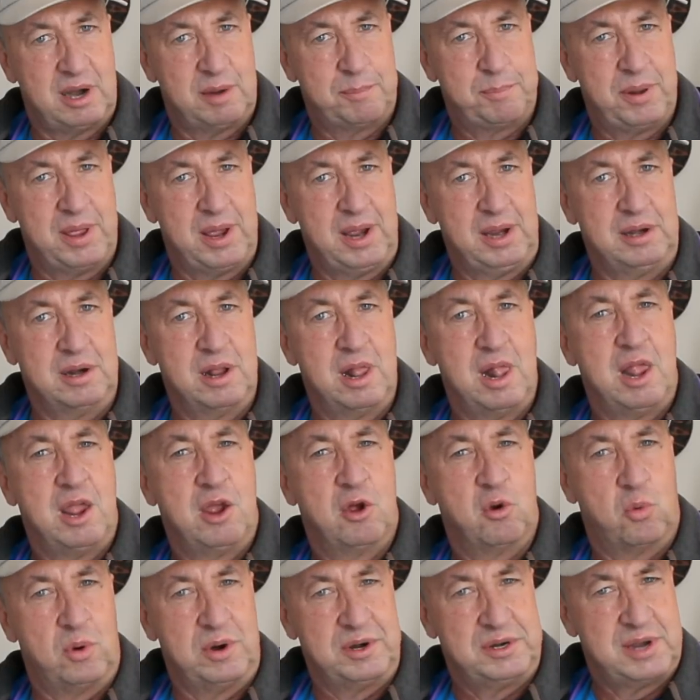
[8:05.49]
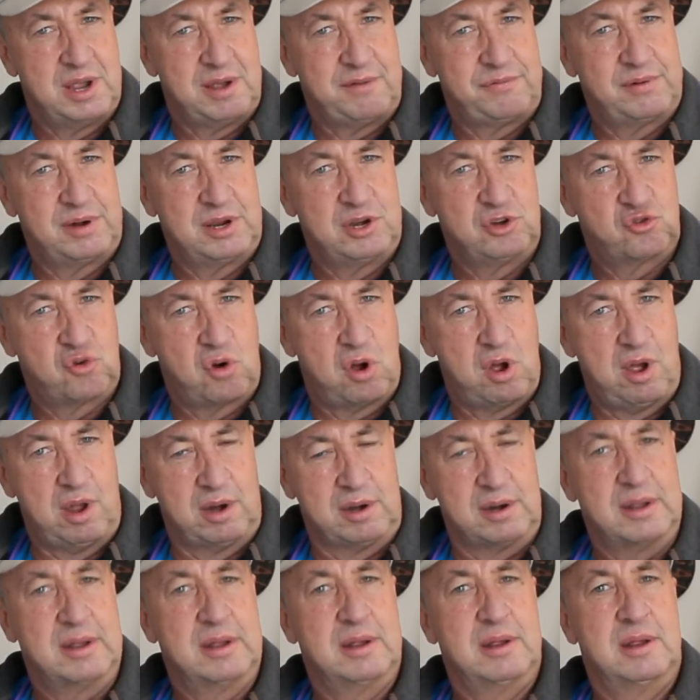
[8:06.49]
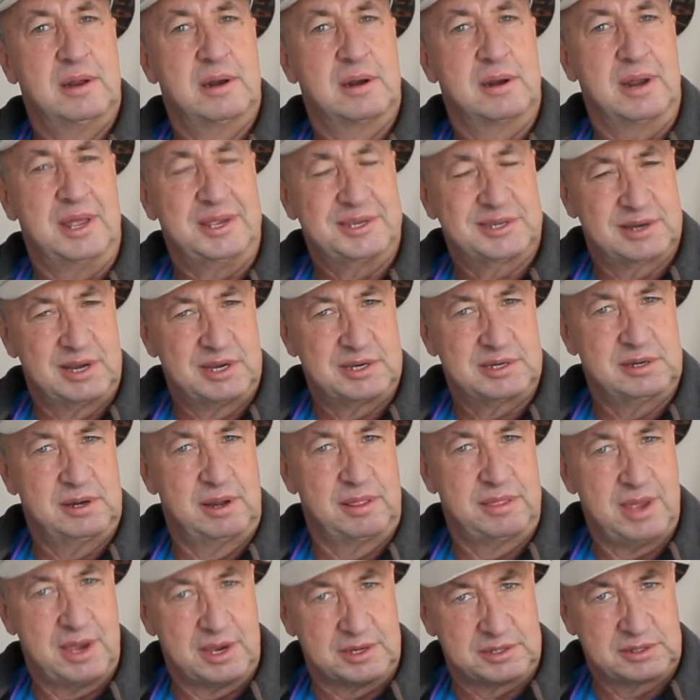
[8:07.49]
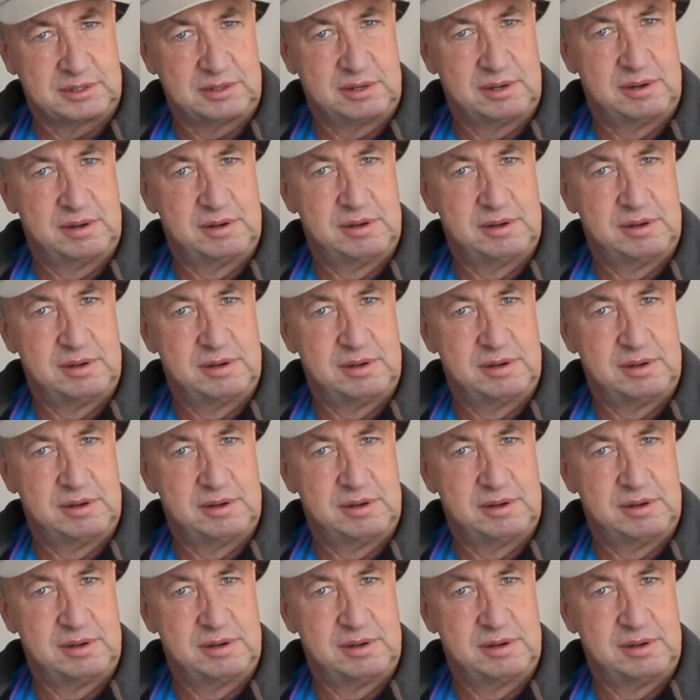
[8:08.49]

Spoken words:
airplane were definitely drawn. Let's listen to this.